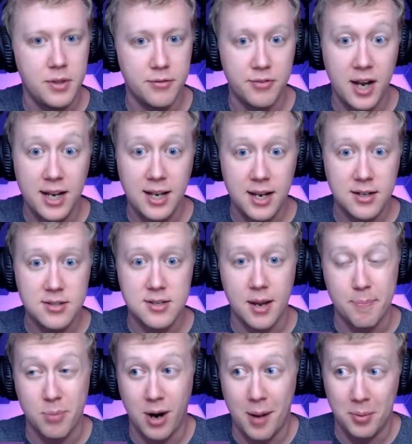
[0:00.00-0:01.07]
The Vikings
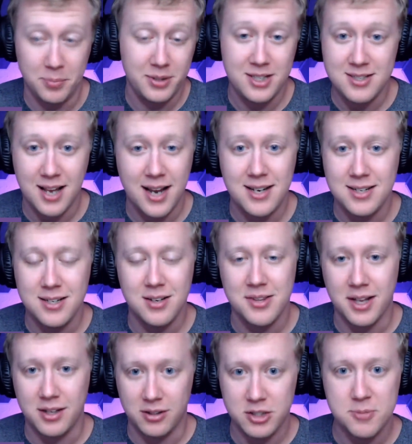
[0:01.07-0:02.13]
probably signed a deal
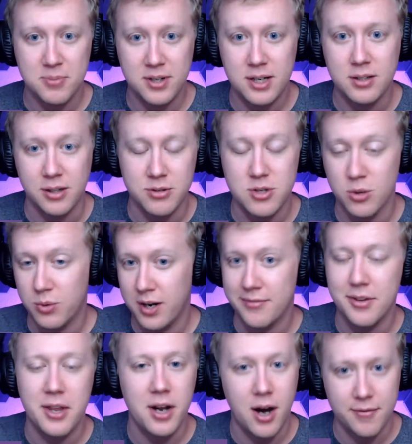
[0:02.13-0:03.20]
that looked pretty close to
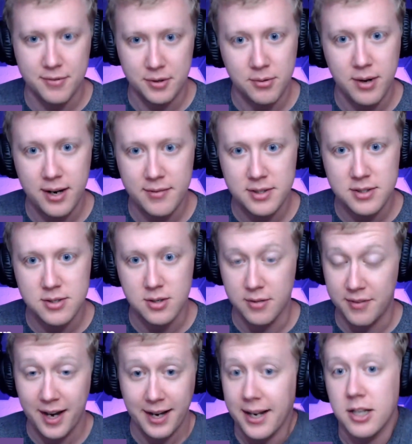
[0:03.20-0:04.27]
whatever they offered the Ravens. So
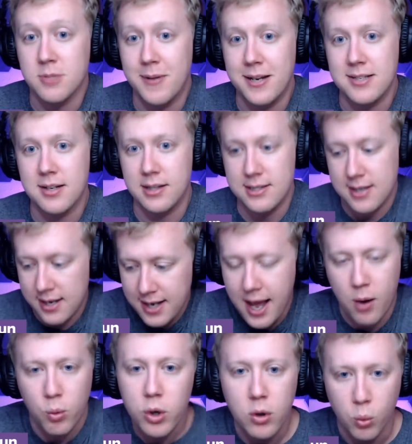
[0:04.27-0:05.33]
the Vikings basically said,
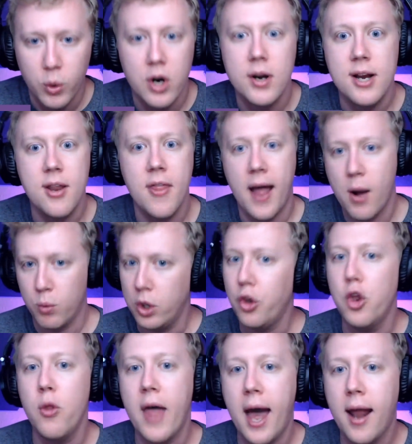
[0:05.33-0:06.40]
yeah, we're into that. We'll
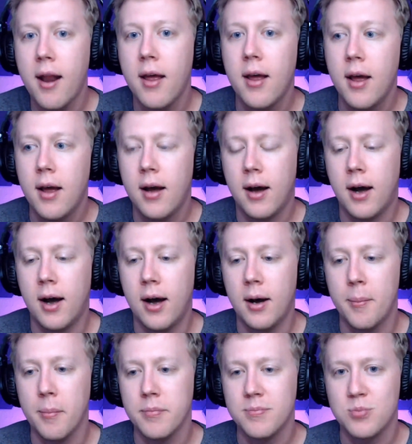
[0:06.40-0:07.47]
do that.
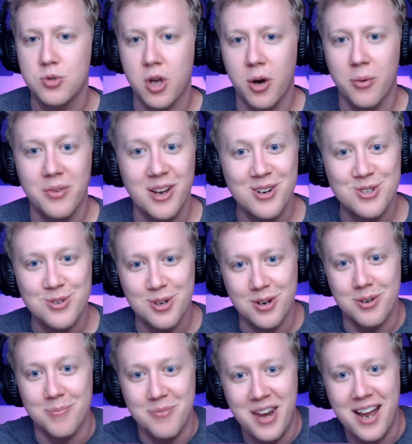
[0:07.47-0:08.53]
So there's
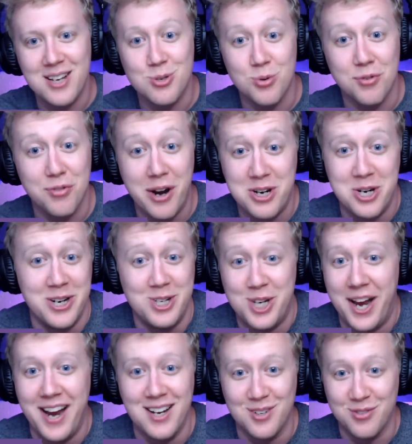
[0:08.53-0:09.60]
your nice refreshing
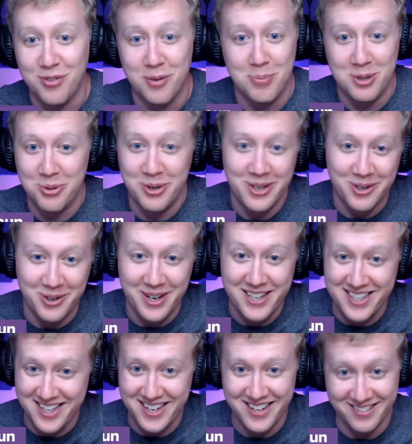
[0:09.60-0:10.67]
change for between
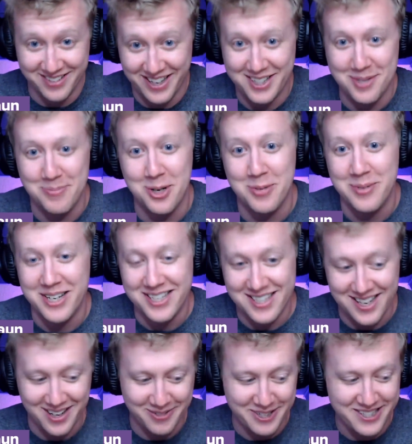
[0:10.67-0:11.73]
Kwesi and Rick Spielman,
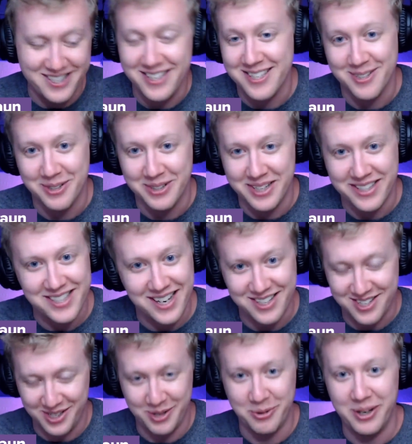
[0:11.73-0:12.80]
is that Kwesi's the one that's
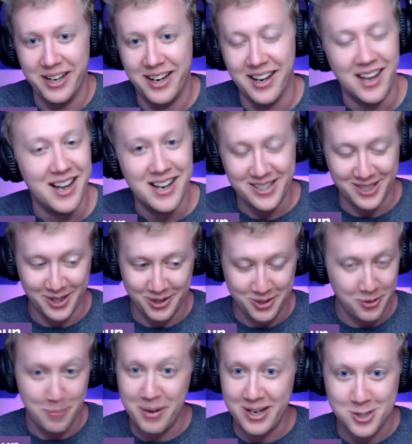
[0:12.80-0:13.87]
actually willing to go
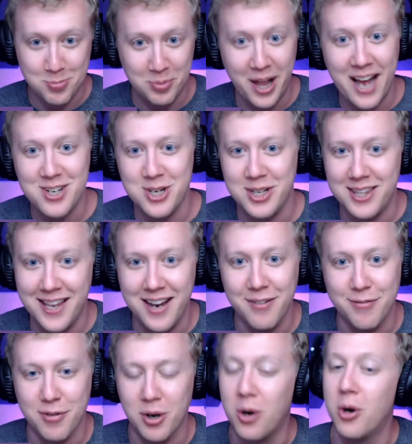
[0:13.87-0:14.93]
do a big splashy
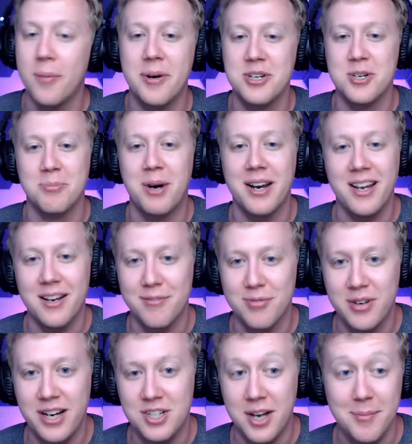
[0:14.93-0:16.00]
thing for a whole bunch of money in
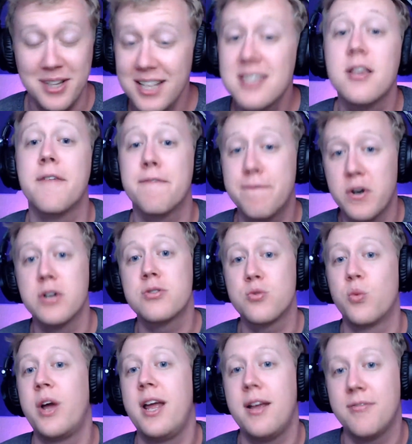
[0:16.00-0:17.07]
free agent. I mean, this is a
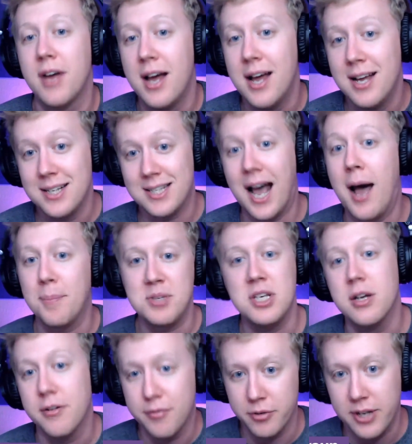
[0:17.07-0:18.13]
first wave top
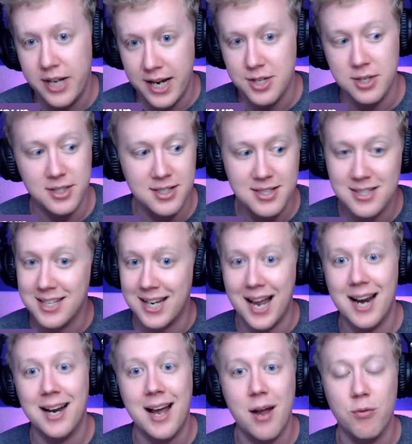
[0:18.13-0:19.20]
tier free agent. This is the
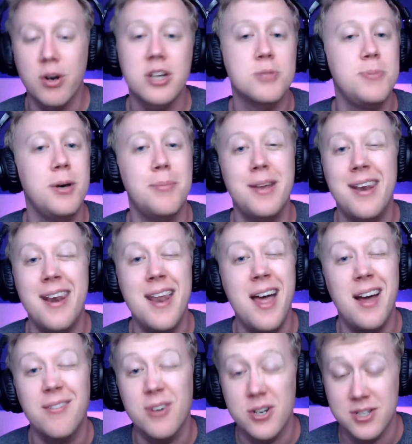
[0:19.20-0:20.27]
kind of guy Rick Spielman
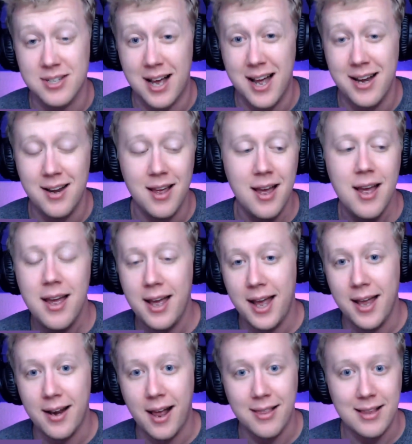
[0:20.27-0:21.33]
never signed.
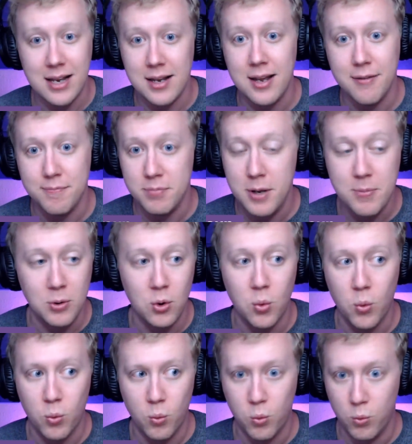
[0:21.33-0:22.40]
And I think if
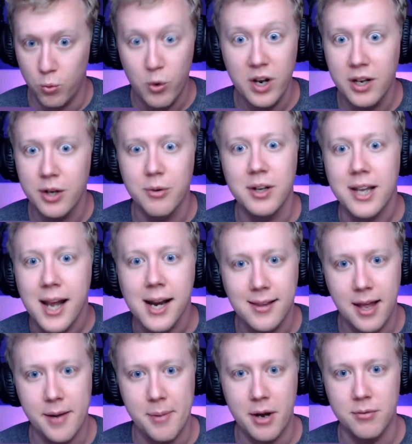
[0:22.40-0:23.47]
people really, really hated
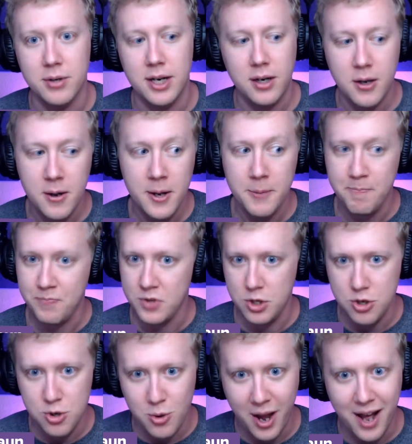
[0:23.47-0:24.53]
that about Rick,
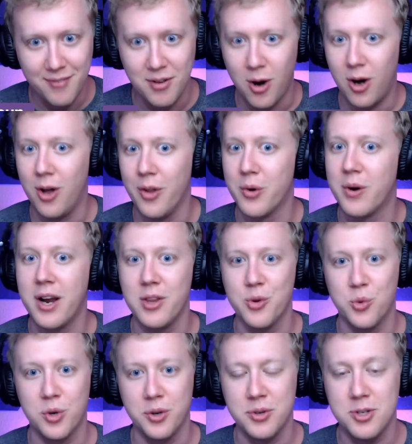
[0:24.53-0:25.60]
you have all the right in the
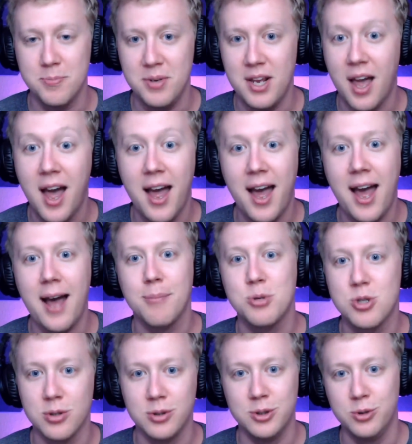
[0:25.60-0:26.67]
world to be
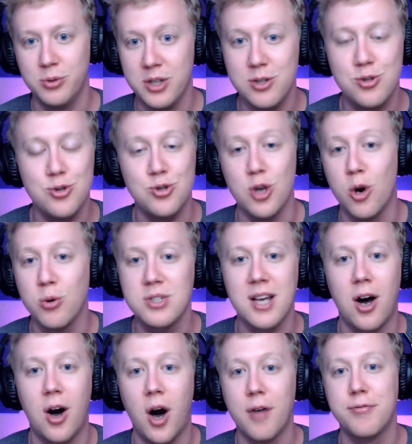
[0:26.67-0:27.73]
absolutely stoked
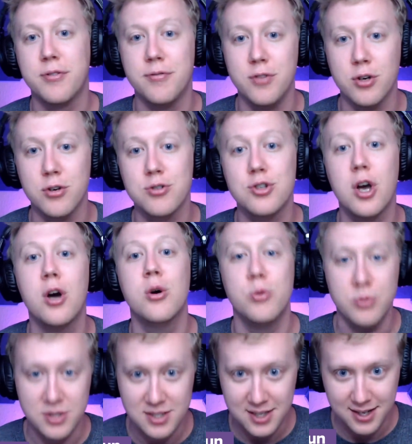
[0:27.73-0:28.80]
off of your
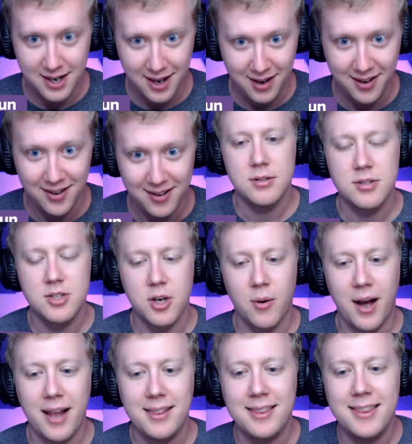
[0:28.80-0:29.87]
toes today.
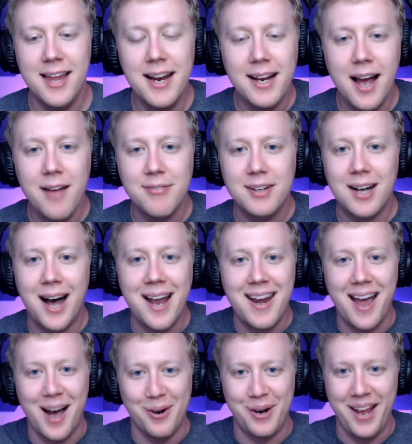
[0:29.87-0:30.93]
So I think I've
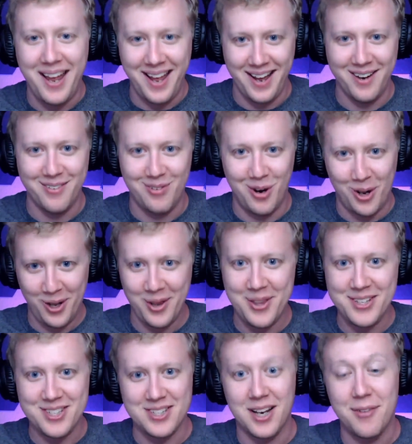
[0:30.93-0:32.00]
gotten out ahead of all of
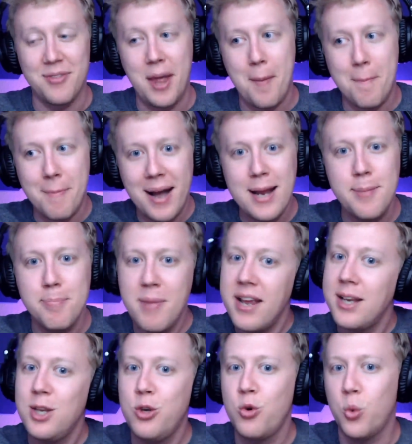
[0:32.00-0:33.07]
the stuff that might
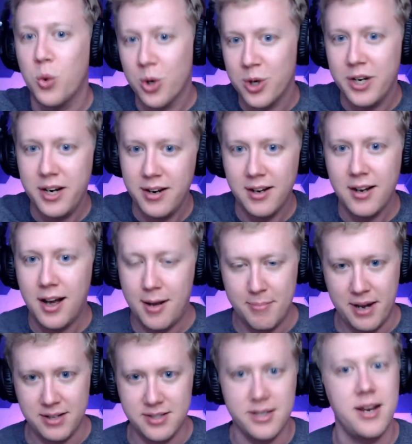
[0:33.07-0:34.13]
make you worried
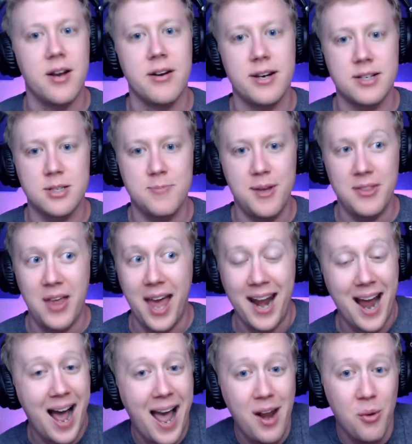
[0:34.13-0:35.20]
about Za'Darius Smith.
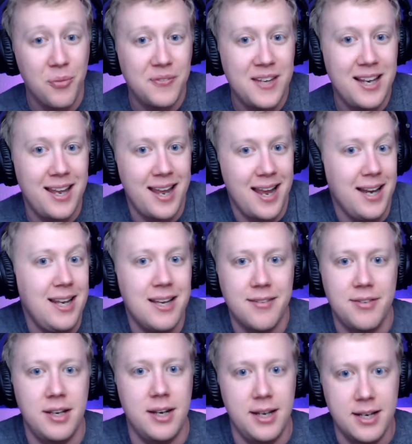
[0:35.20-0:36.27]
And I don't think any
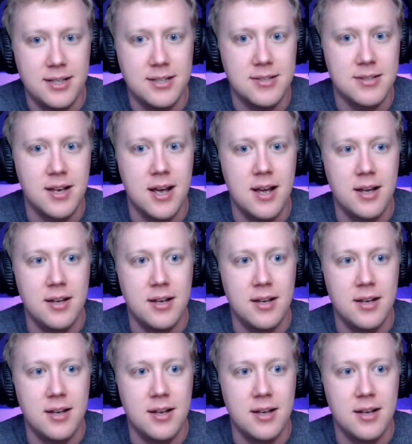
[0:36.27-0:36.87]
of it is